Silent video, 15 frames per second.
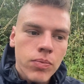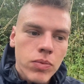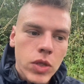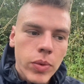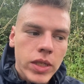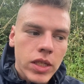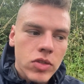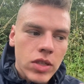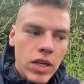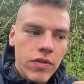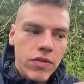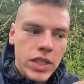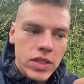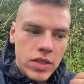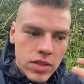doing the same
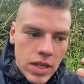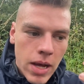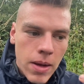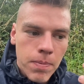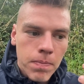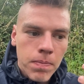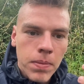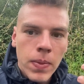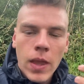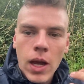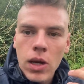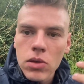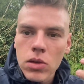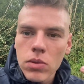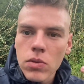things as them
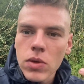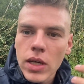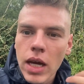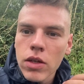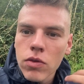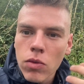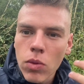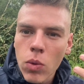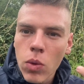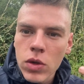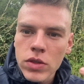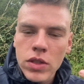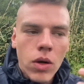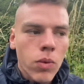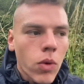and i'm not getting the
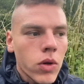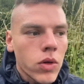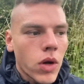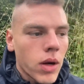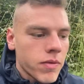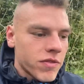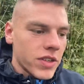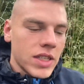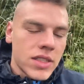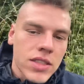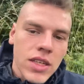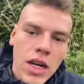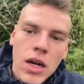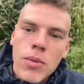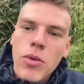rewards that i want i'm feeling
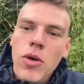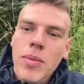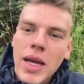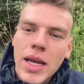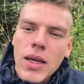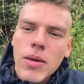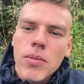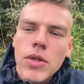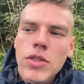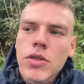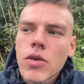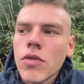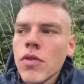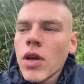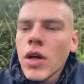terrible i'm hating
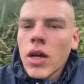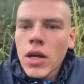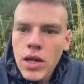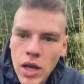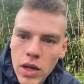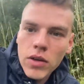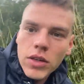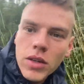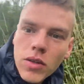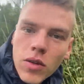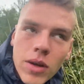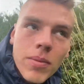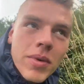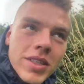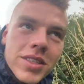myself and I didn't
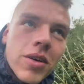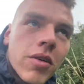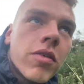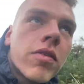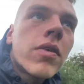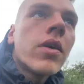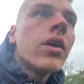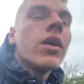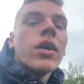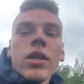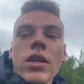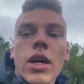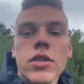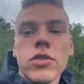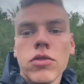like myself.
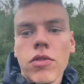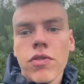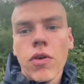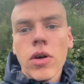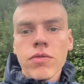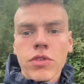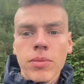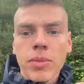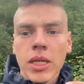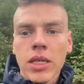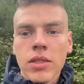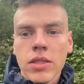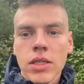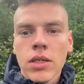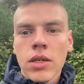That's not fine for me,
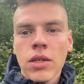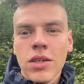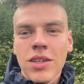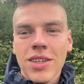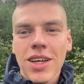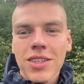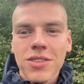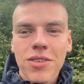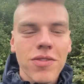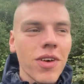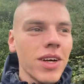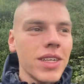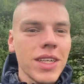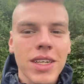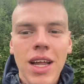is it? That's not
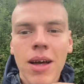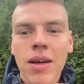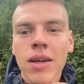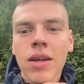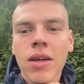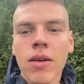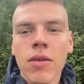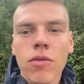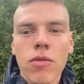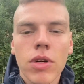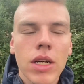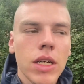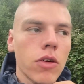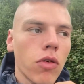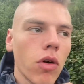fine. And that
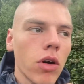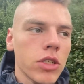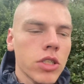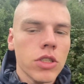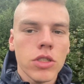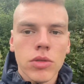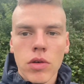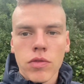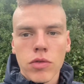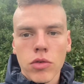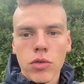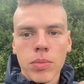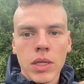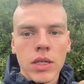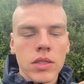really crushes you
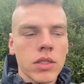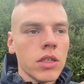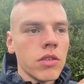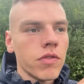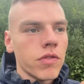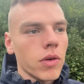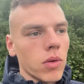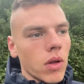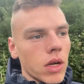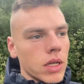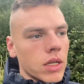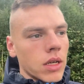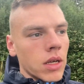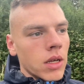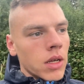overall because then you feel
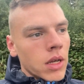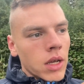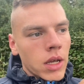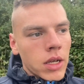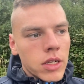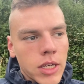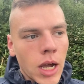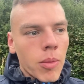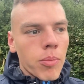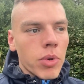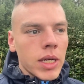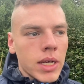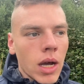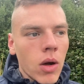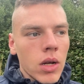like you can't
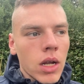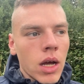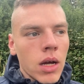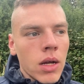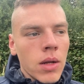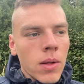break out of that.